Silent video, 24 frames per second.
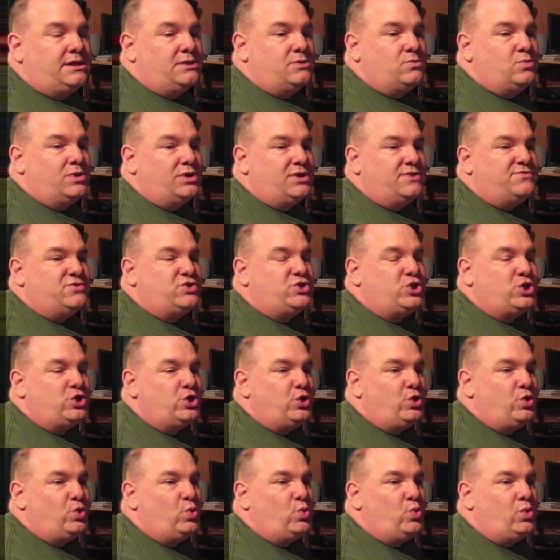one of
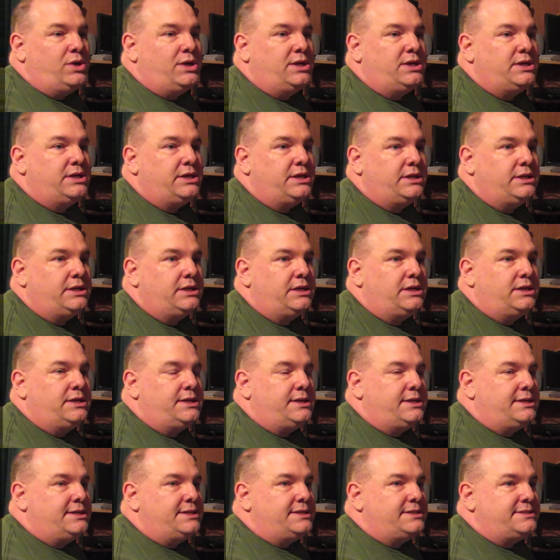2
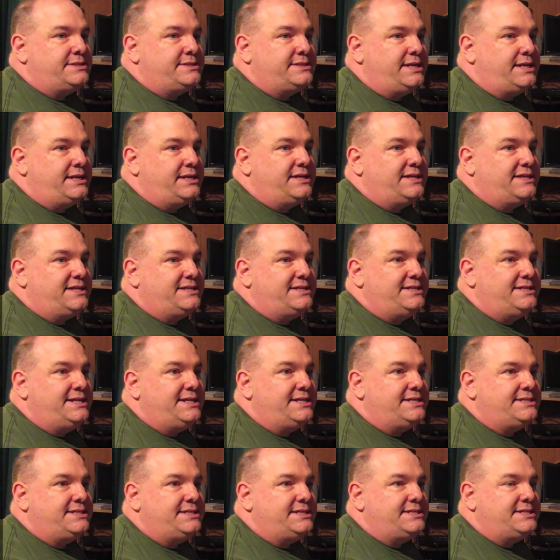Zenith
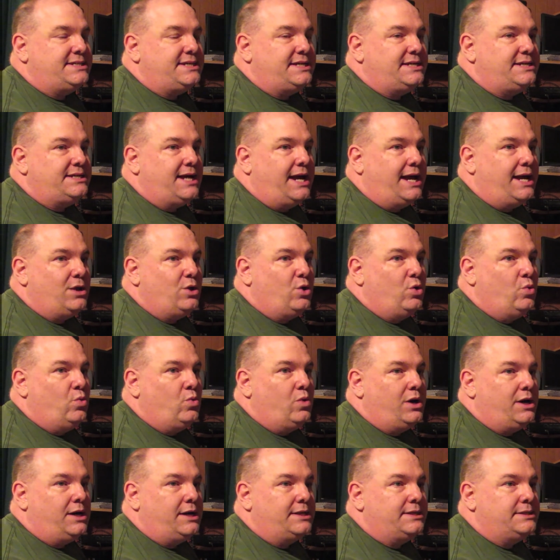DTT
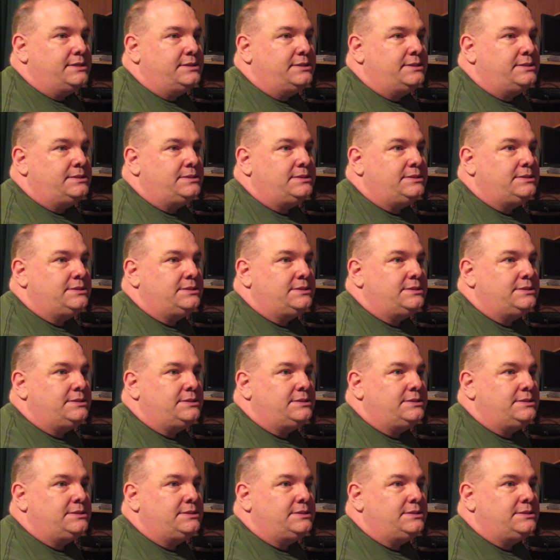901